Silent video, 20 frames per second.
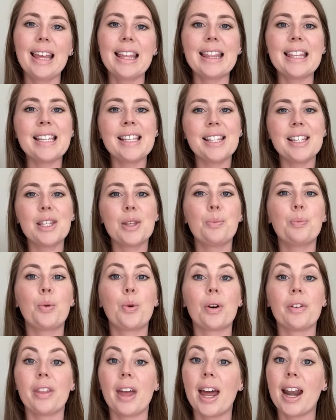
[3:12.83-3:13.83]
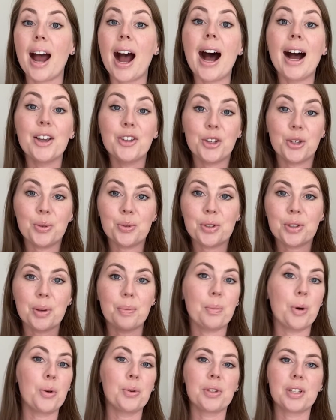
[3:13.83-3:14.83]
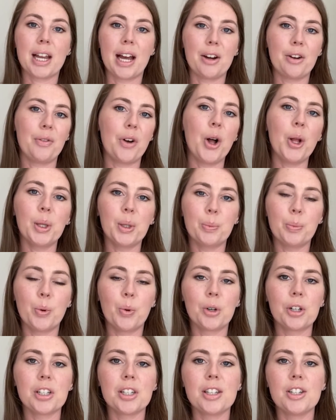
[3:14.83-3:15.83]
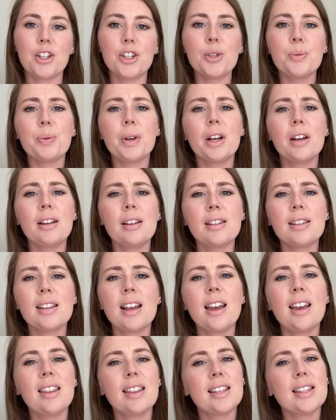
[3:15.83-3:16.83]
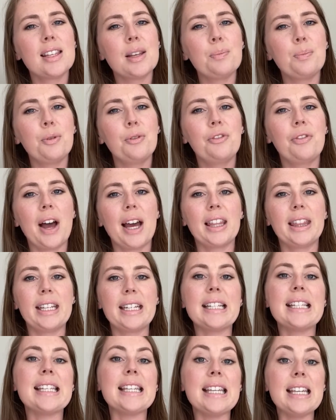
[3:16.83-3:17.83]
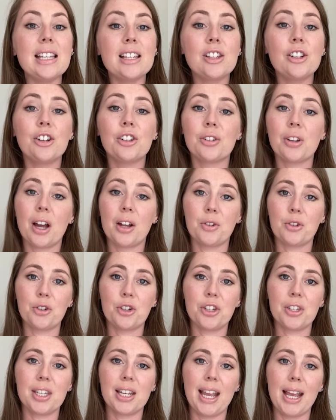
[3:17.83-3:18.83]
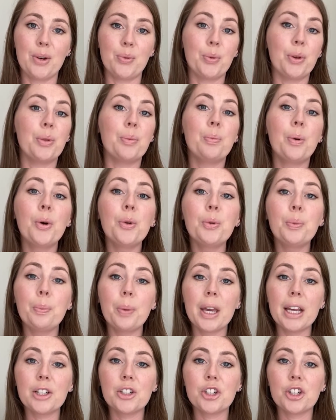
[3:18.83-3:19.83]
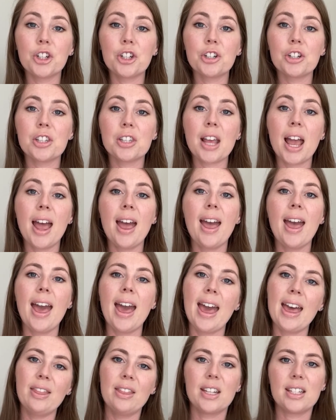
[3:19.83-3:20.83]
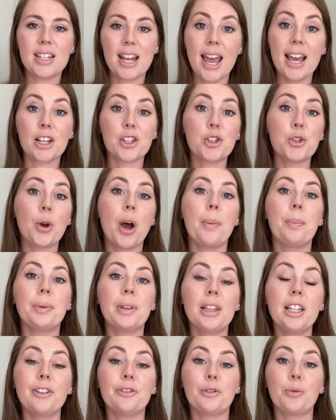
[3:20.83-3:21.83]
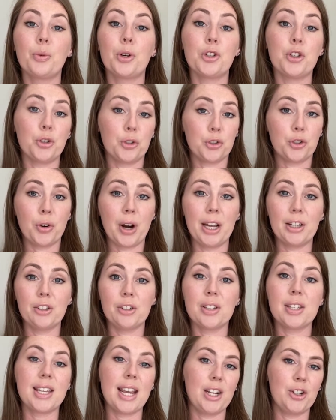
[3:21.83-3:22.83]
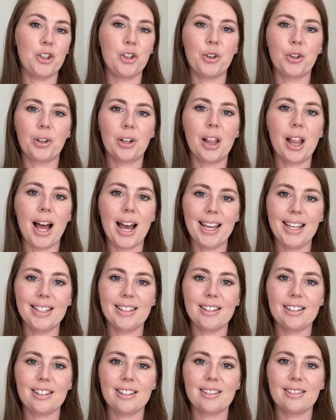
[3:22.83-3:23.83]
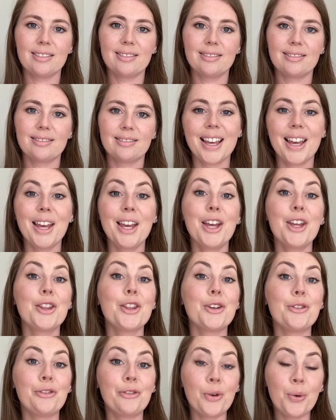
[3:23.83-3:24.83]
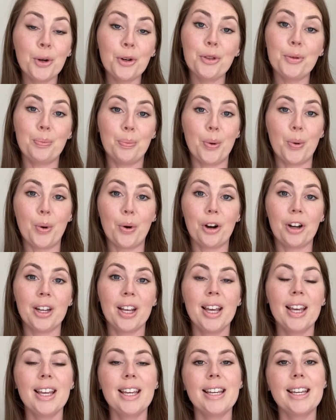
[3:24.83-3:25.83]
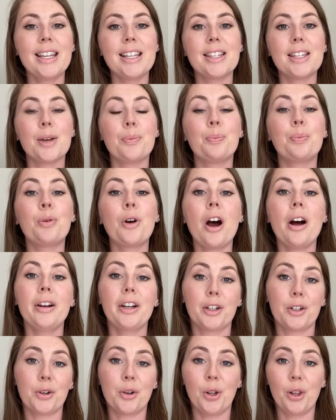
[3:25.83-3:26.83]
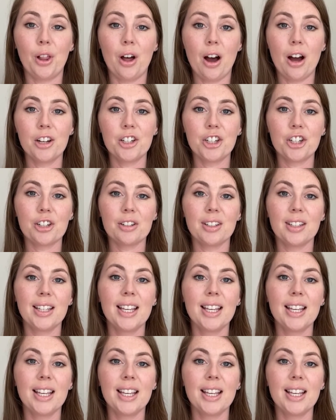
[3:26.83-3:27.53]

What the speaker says: This is the board that I use the most out of all the boards, just because the simple fact that it's easier to understand with both pictures and the text to uplift what you're trying to say to your client. The fourth board is a product collage.